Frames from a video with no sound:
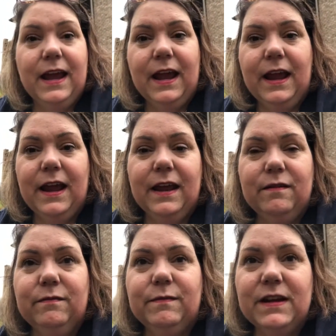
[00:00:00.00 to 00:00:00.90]

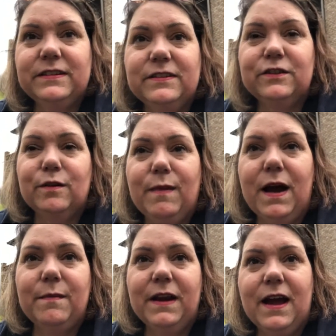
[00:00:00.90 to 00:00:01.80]
And my sister,
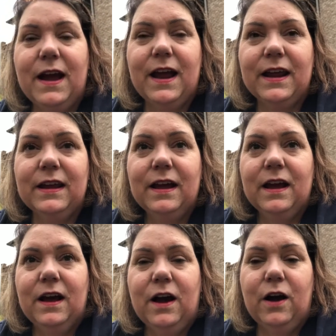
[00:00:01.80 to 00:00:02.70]
mom, and I
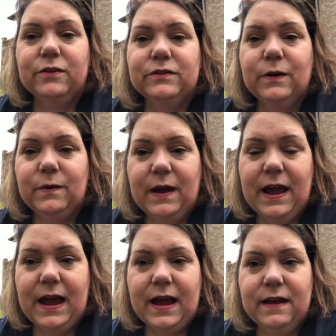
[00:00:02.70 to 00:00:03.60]
also
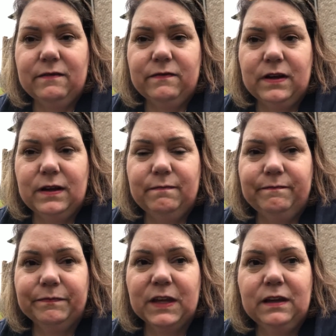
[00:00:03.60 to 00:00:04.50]
have,
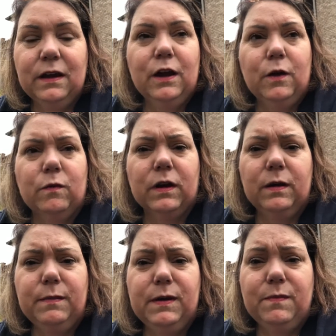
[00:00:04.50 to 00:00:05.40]
we're going
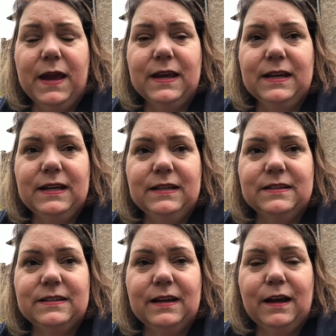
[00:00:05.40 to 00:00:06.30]
to be baking
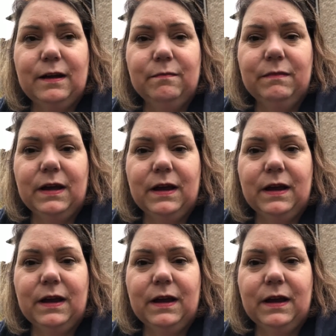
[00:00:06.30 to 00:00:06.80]
some